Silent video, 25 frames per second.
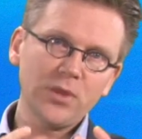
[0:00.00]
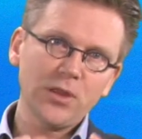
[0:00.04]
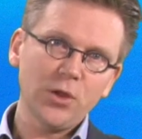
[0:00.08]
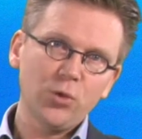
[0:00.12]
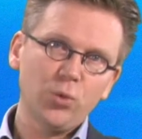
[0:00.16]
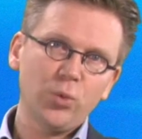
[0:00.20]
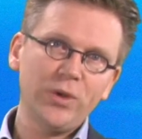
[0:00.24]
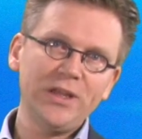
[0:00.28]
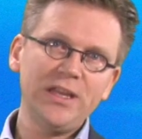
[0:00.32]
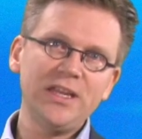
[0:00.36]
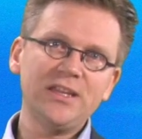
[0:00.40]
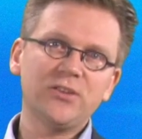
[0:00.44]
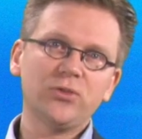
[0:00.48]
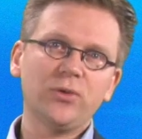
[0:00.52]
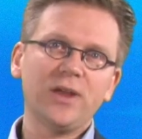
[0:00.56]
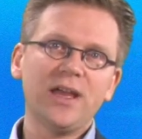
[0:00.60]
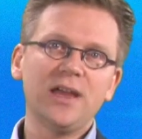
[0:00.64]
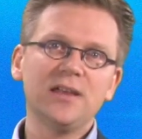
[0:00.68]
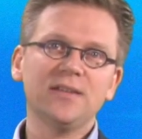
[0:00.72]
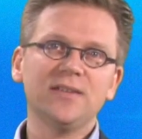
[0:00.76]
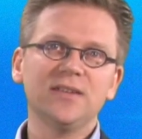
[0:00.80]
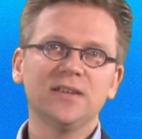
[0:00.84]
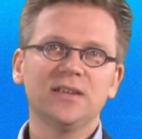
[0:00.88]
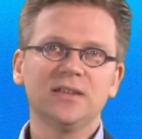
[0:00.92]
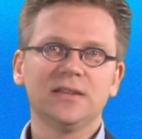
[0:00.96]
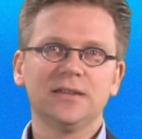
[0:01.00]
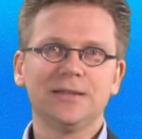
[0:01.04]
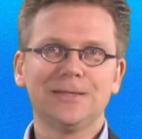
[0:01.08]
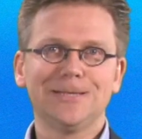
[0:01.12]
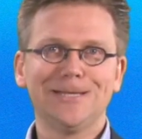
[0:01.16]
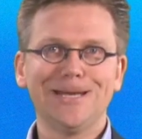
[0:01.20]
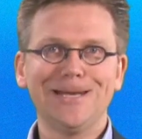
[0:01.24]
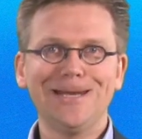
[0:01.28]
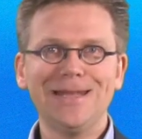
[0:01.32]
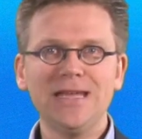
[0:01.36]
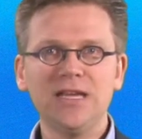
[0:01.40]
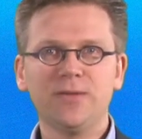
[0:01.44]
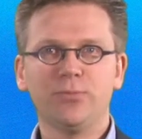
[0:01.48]
we need to add the
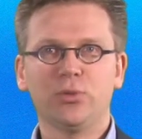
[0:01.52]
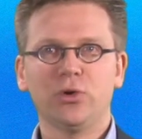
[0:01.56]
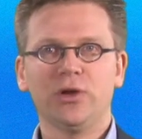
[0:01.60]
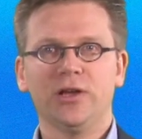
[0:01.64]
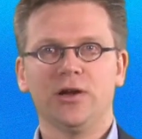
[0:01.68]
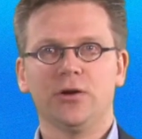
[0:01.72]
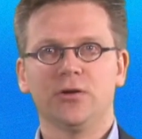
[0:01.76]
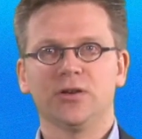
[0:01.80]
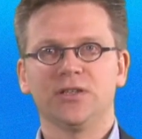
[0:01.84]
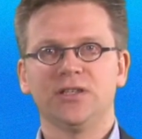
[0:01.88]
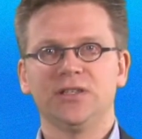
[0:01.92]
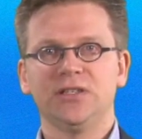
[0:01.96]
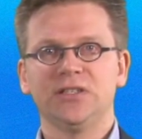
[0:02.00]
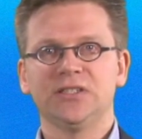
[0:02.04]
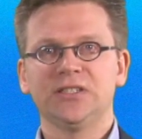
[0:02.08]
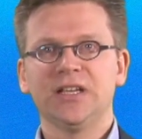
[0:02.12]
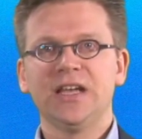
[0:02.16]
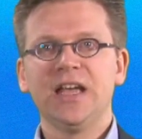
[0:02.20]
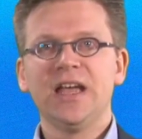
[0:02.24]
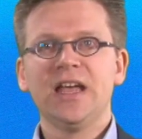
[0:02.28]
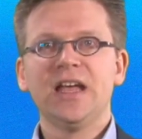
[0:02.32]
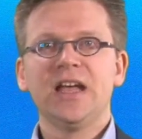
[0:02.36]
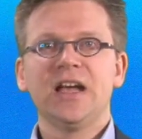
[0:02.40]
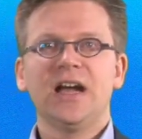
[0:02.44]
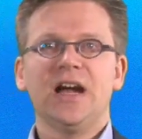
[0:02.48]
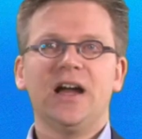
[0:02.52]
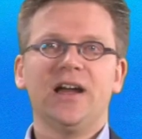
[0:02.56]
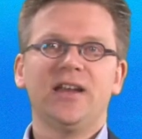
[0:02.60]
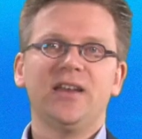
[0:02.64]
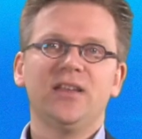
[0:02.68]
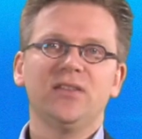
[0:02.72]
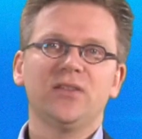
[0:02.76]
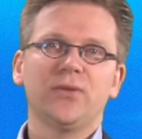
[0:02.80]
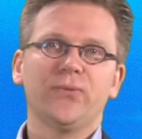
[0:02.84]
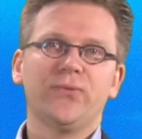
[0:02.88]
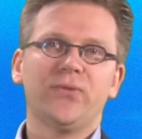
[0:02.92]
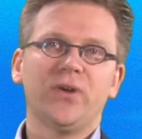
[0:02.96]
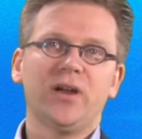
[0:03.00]
link polarities,
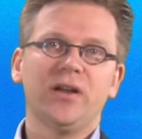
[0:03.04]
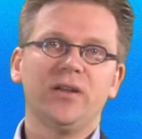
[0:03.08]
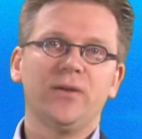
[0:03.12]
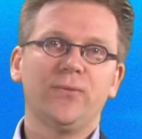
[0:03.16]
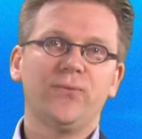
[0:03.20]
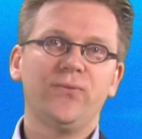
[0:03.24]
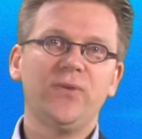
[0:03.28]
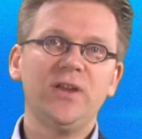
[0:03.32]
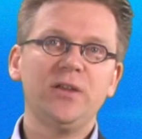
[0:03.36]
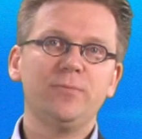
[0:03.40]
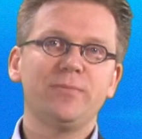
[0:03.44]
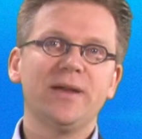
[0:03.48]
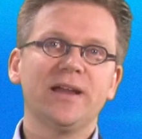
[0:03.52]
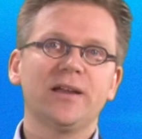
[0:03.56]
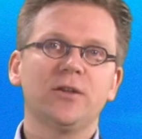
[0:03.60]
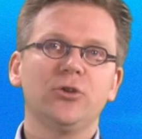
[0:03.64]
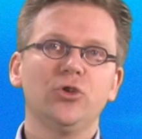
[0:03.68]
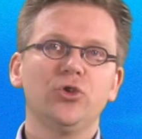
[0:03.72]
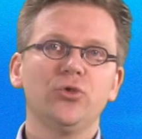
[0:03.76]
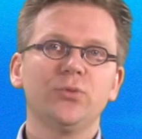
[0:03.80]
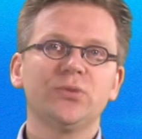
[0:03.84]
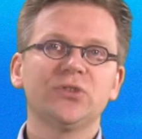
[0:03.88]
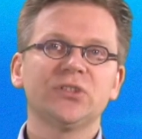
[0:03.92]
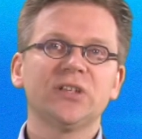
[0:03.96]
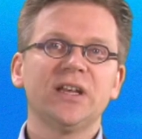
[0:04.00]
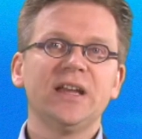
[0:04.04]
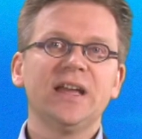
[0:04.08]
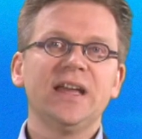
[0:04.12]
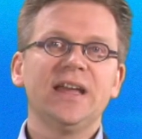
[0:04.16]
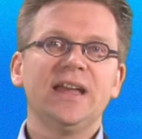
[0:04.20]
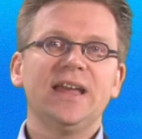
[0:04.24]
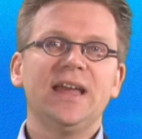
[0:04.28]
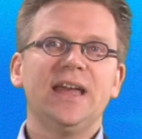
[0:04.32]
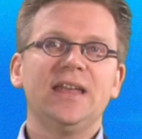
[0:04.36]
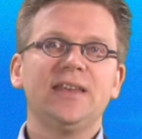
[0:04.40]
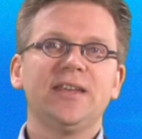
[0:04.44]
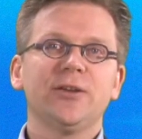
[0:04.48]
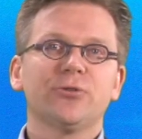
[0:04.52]
identify the feedback loops,
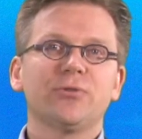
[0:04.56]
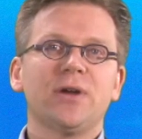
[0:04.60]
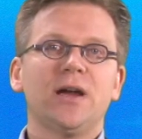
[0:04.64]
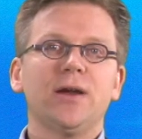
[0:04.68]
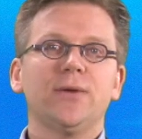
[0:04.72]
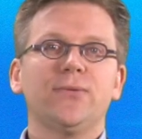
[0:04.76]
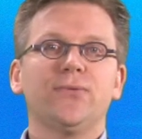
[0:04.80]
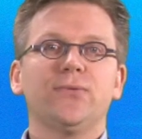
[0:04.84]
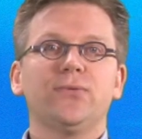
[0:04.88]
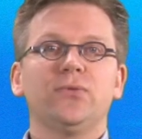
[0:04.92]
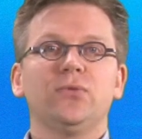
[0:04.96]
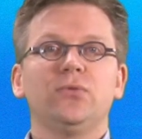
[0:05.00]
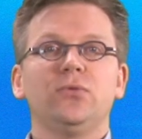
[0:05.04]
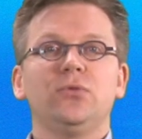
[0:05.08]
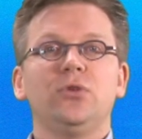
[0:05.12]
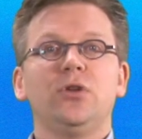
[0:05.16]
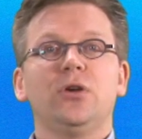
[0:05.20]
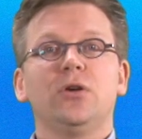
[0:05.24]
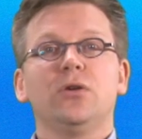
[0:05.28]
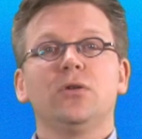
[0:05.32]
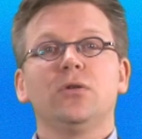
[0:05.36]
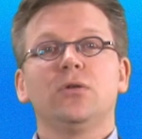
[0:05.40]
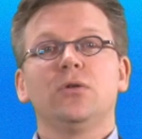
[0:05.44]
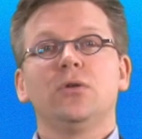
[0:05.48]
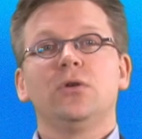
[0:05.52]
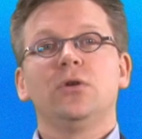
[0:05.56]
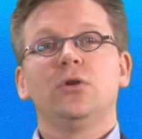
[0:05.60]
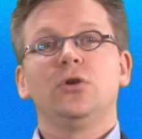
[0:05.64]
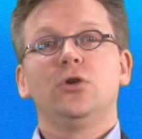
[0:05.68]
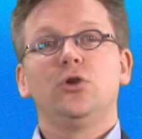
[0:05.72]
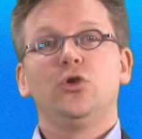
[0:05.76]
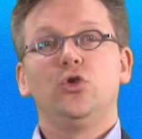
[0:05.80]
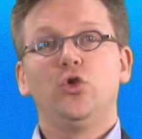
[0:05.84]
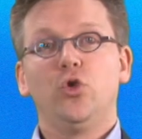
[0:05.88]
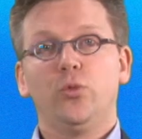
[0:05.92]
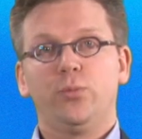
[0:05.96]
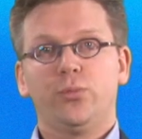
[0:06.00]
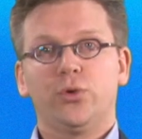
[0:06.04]
and derive the
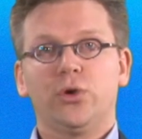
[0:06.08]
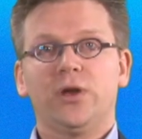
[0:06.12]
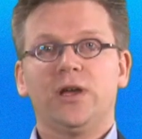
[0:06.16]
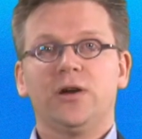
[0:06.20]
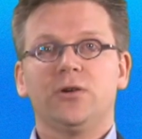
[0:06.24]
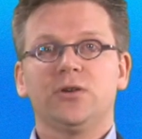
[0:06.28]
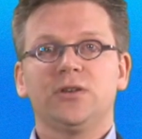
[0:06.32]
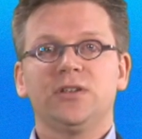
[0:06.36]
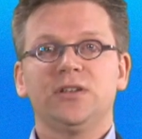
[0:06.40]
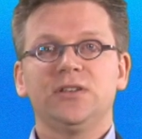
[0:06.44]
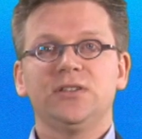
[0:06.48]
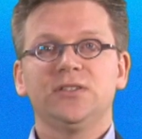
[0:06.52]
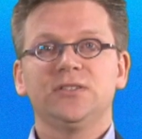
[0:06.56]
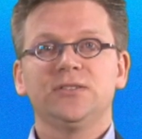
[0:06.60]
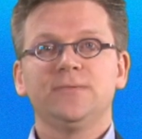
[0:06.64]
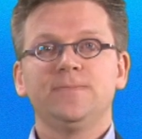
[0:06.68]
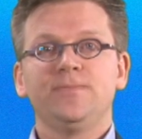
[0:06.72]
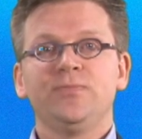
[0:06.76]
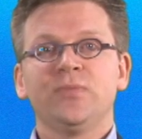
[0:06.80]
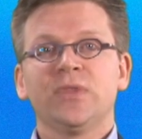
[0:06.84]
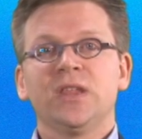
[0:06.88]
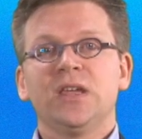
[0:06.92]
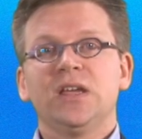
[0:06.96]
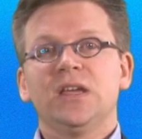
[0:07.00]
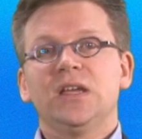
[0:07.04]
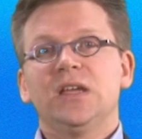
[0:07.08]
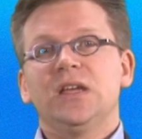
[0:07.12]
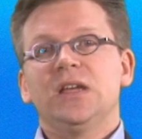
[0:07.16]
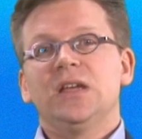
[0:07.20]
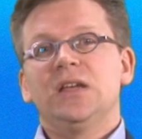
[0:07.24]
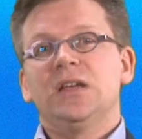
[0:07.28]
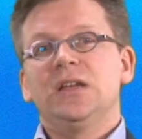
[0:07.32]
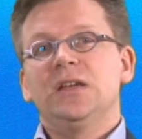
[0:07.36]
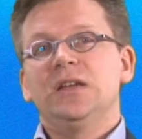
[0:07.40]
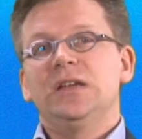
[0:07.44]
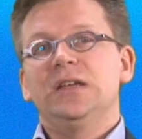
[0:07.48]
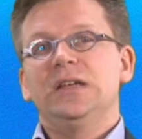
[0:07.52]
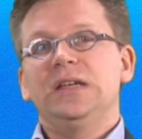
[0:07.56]
loop polarities.
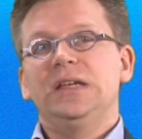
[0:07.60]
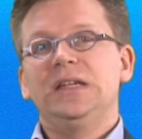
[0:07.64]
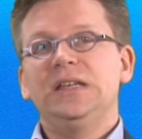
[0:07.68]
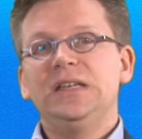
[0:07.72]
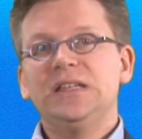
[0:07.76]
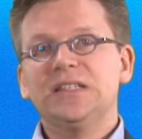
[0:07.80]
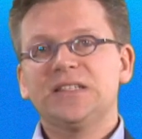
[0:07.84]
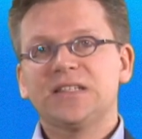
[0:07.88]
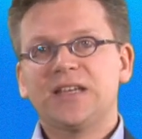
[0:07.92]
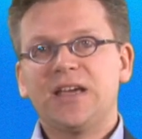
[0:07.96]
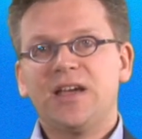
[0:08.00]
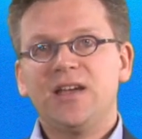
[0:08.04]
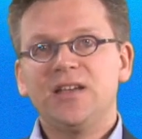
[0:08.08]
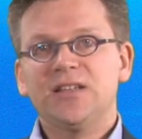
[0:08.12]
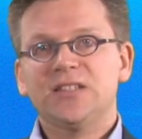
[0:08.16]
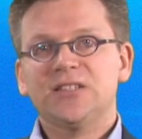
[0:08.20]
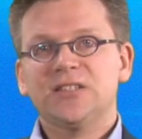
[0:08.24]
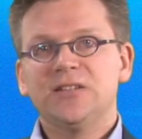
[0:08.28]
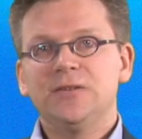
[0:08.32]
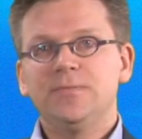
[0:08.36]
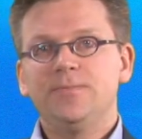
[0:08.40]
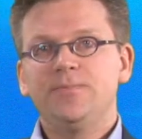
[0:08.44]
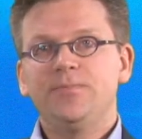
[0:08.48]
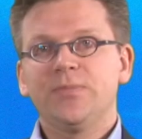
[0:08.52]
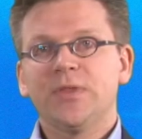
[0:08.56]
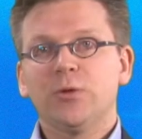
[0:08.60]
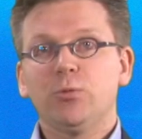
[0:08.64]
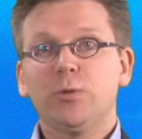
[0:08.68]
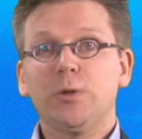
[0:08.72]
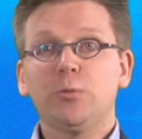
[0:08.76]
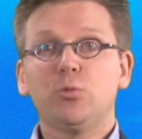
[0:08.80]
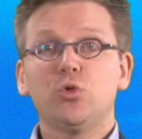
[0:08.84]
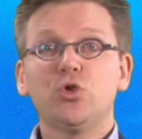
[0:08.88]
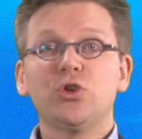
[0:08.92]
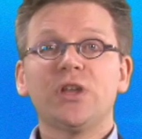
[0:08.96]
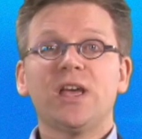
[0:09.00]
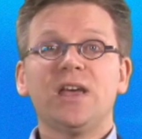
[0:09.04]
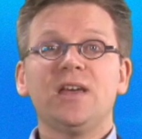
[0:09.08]
In this case, we
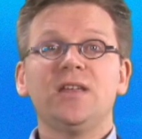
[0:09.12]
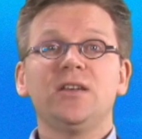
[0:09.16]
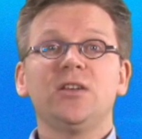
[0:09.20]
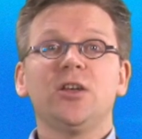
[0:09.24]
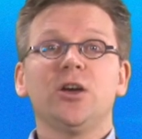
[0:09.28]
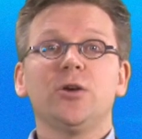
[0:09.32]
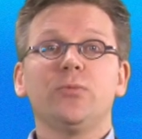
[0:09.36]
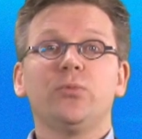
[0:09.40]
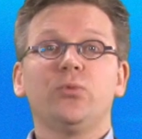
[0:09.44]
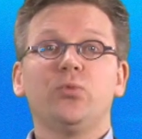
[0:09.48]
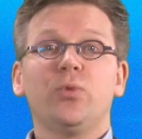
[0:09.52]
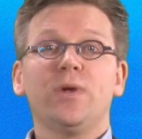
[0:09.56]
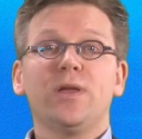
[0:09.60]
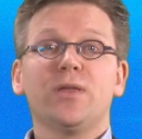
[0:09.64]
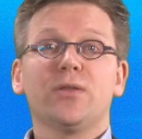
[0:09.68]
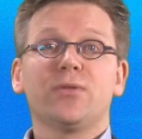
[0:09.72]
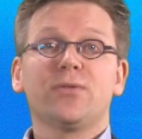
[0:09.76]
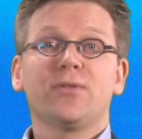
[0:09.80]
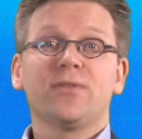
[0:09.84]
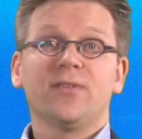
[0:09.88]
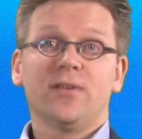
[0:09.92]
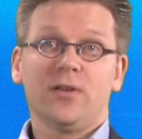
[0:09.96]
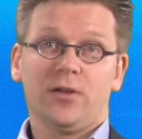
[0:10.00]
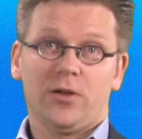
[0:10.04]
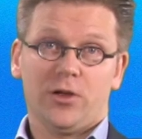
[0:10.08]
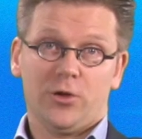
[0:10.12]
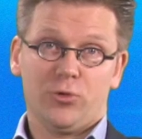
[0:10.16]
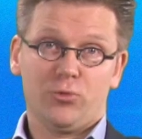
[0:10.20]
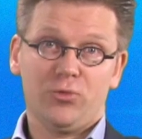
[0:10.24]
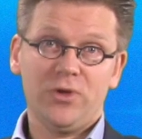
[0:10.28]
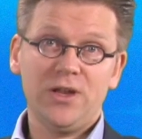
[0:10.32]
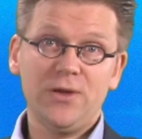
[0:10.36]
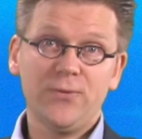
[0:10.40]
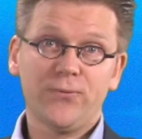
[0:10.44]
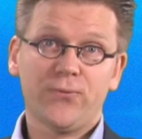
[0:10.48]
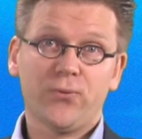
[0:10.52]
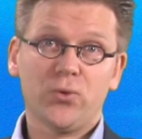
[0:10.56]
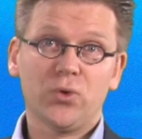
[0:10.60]
would end up with a
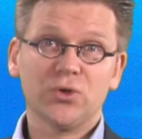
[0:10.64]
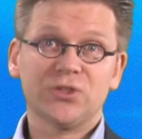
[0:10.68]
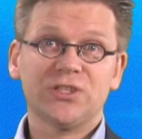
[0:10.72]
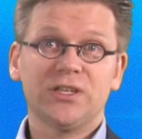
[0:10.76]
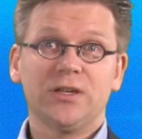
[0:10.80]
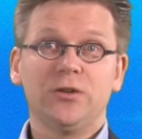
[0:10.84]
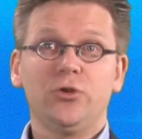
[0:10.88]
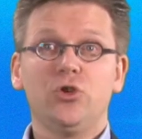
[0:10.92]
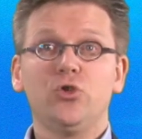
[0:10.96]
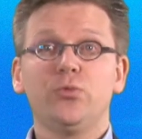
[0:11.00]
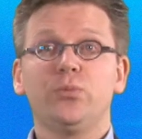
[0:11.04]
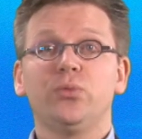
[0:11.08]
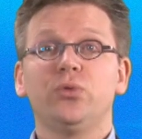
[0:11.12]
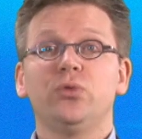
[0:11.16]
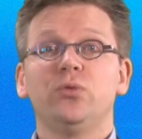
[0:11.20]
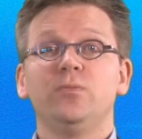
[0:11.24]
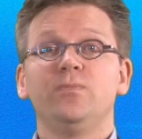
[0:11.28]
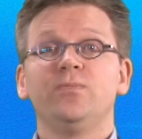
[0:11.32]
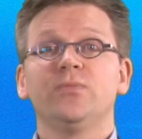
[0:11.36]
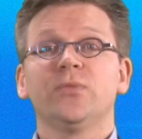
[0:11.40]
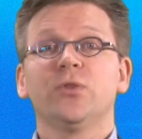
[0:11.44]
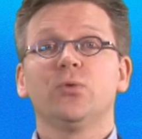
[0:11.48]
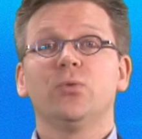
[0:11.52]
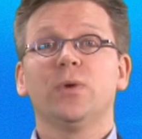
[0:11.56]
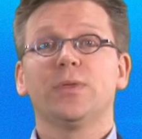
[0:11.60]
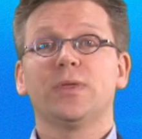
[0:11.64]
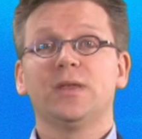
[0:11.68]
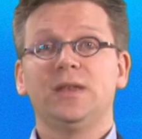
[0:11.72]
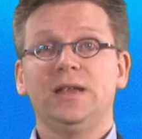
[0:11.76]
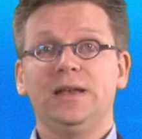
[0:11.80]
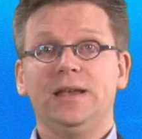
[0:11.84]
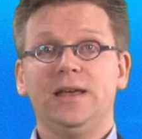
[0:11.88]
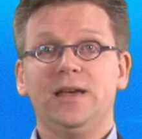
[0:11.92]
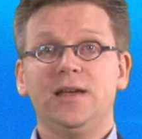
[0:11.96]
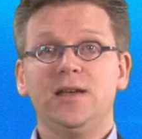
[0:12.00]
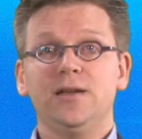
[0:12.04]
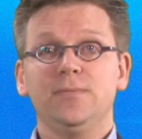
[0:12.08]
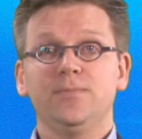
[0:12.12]
reinforcing loop with a
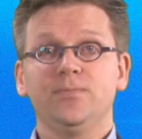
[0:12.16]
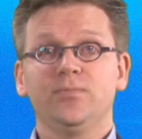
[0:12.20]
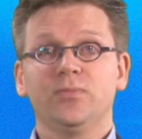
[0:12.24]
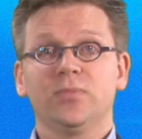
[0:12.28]
delay